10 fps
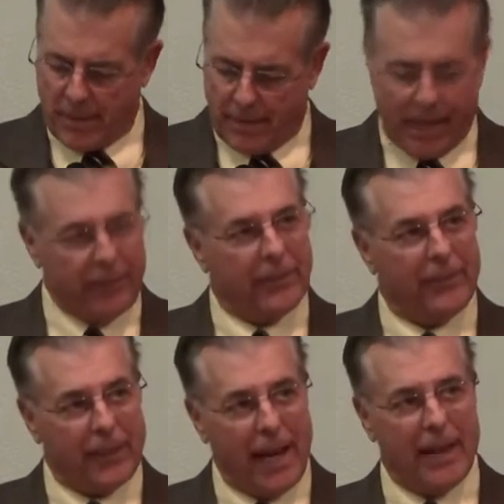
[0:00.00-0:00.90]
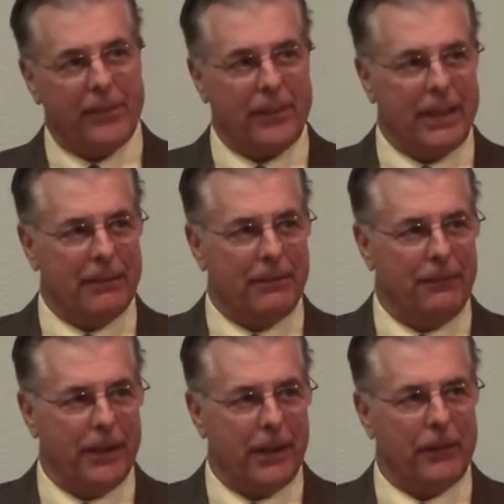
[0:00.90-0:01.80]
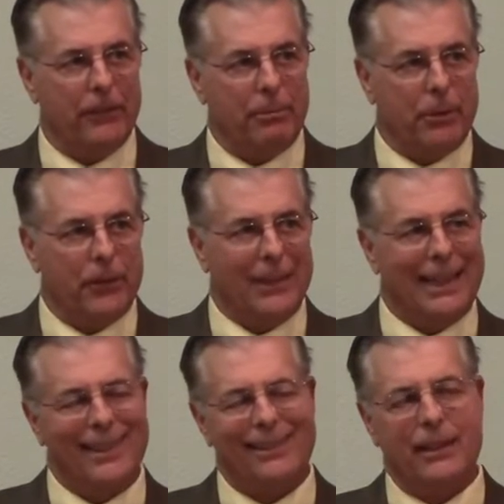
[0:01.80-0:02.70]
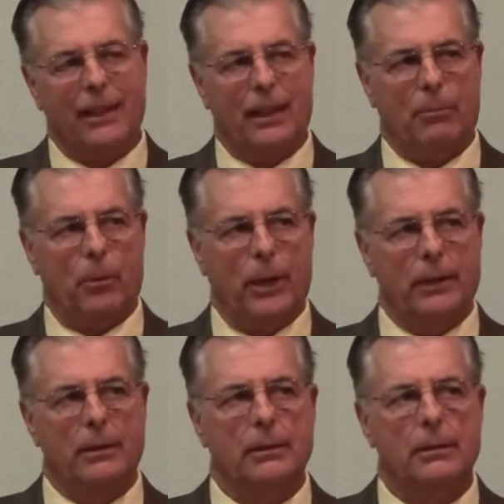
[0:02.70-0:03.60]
That's a sad state of affairs if a person gets to that point,